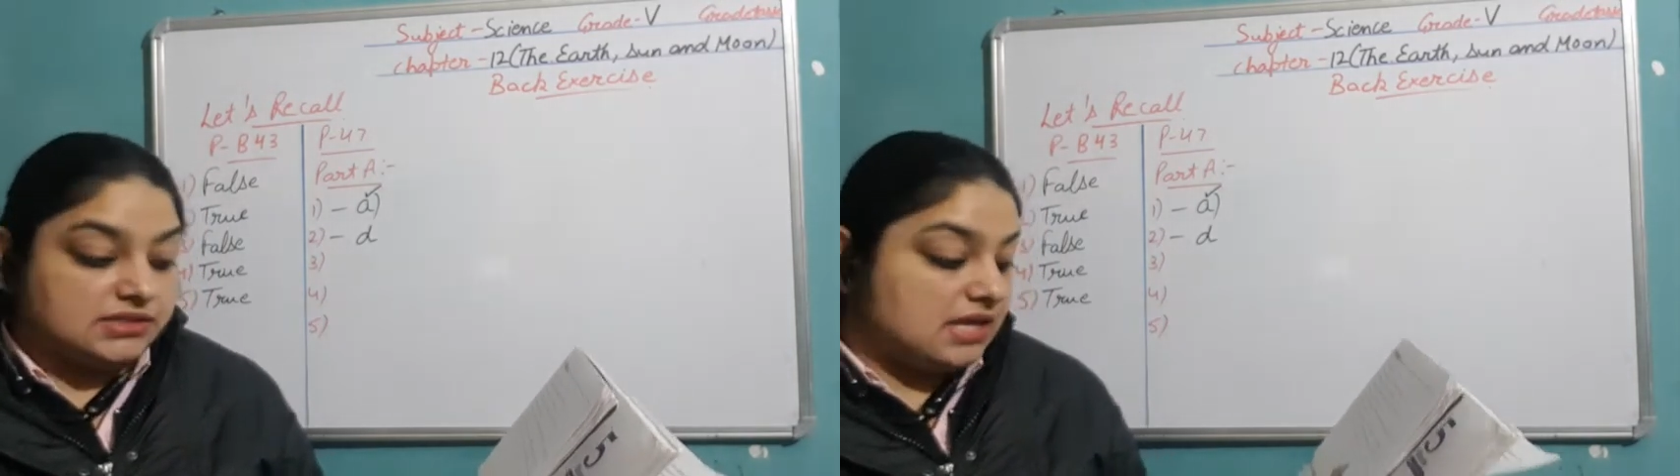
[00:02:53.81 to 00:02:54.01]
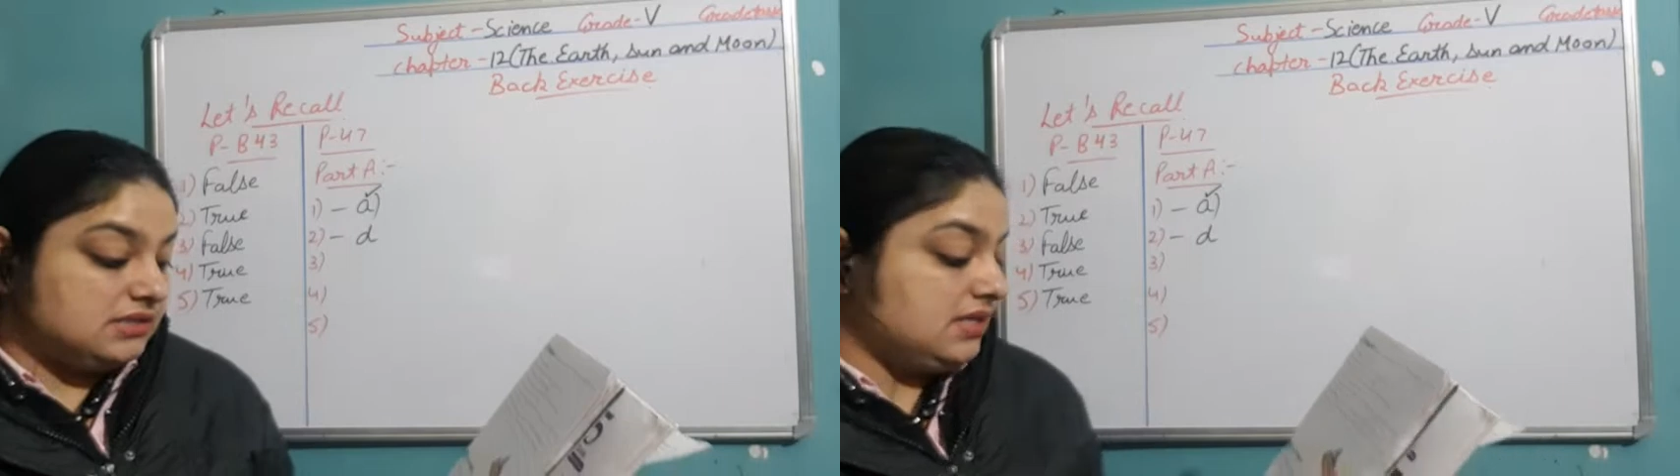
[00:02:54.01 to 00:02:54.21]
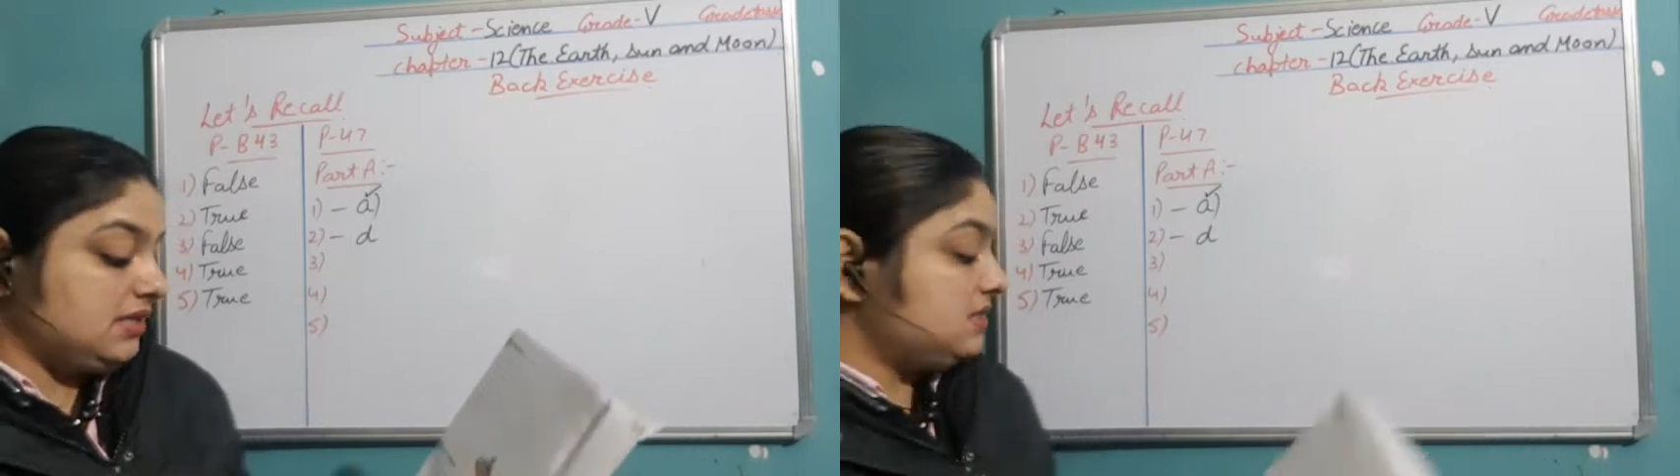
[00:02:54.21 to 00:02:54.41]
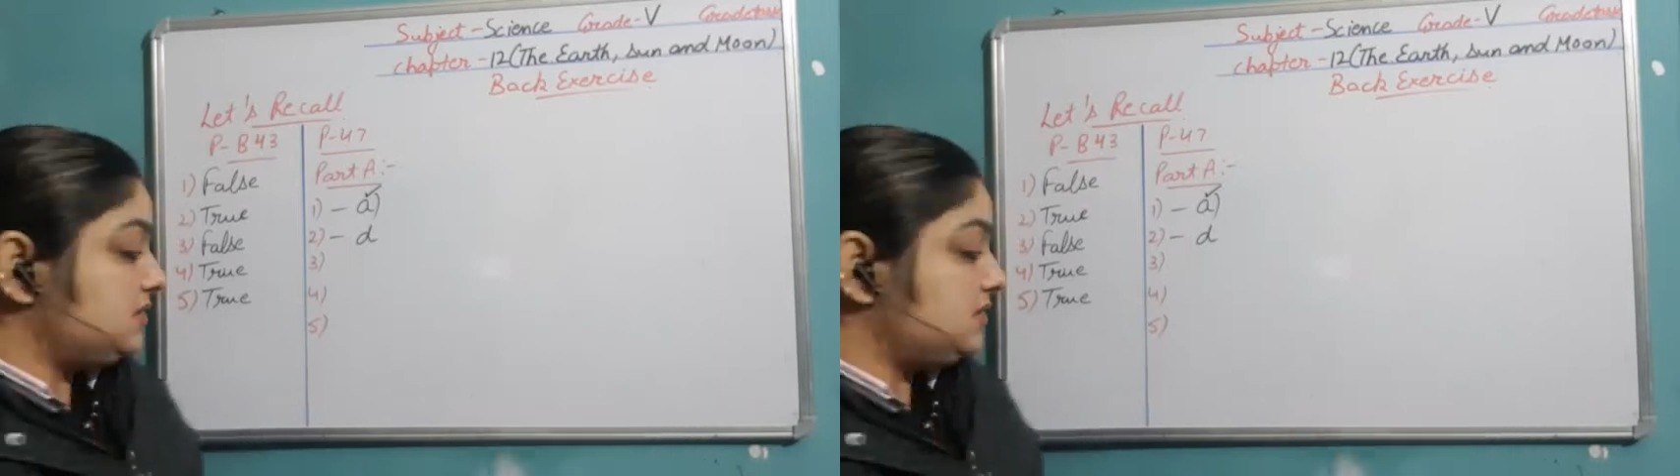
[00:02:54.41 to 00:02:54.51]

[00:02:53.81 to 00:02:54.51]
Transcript: Answer is